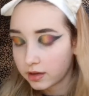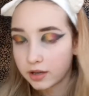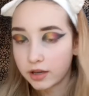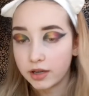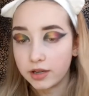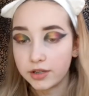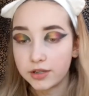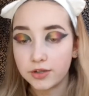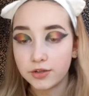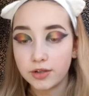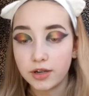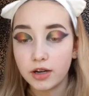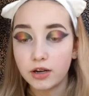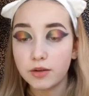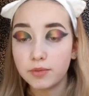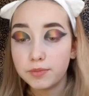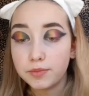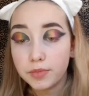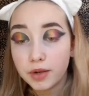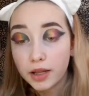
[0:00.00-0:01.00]
Okay, so now
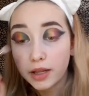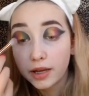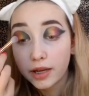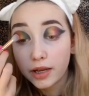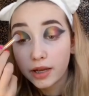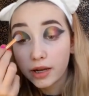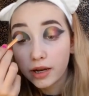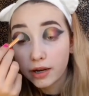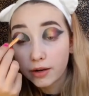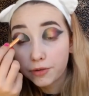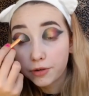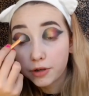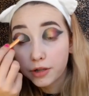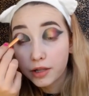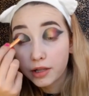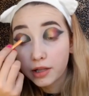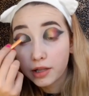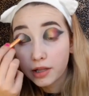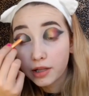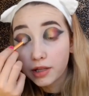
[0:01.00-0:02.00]
I'm blending out a
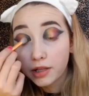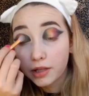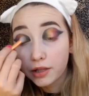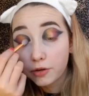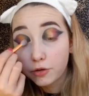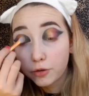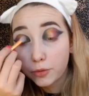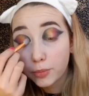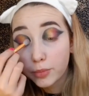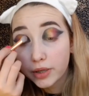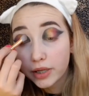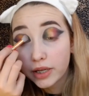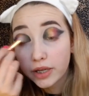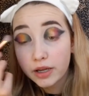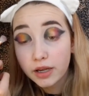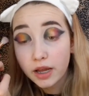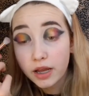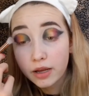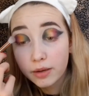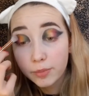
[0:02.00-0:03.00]
little
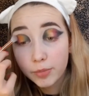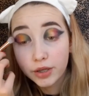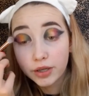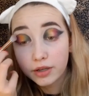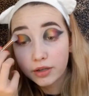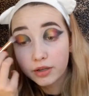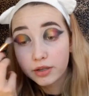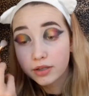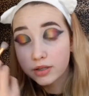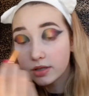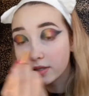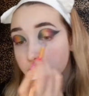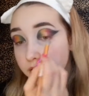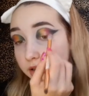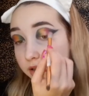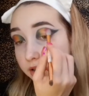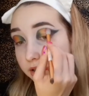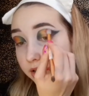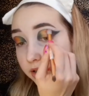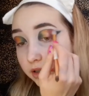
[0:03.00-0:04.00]
bit because
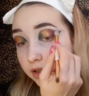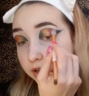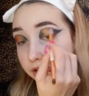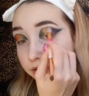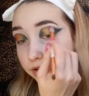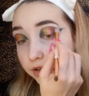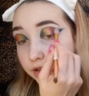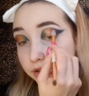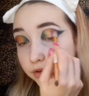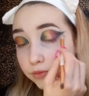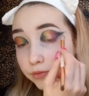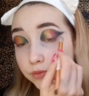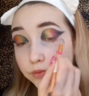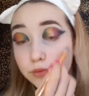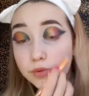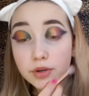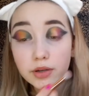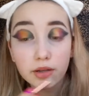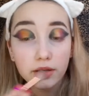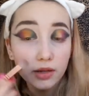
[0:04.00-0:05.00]
this glitter is
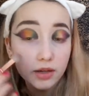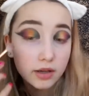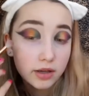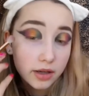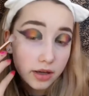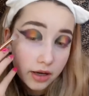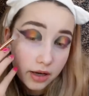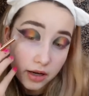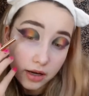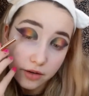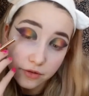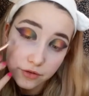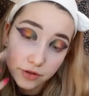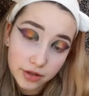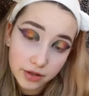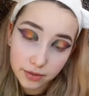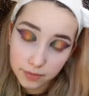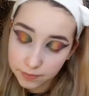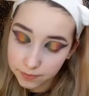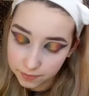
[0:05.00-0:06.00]
really
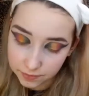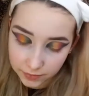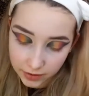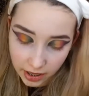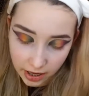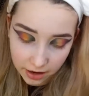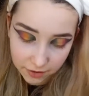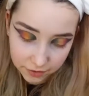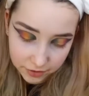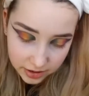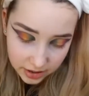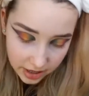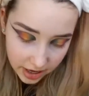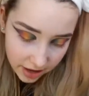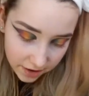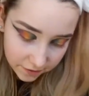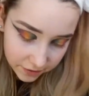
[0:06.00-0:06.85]
heavy.